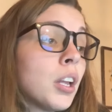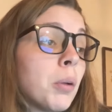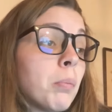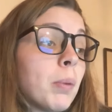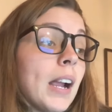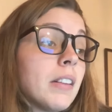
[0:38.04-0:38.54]

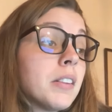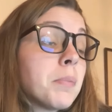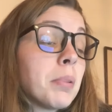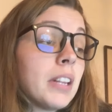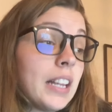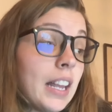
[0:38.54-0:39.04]
Brown's
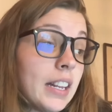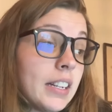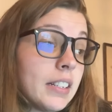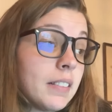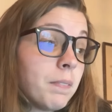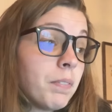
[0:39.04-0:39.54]

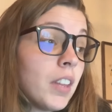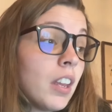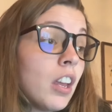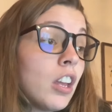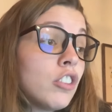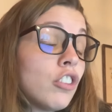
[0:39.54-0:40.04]
plan.
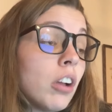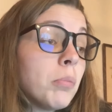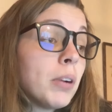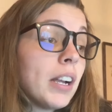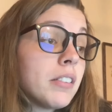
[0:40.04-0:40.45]
John Brown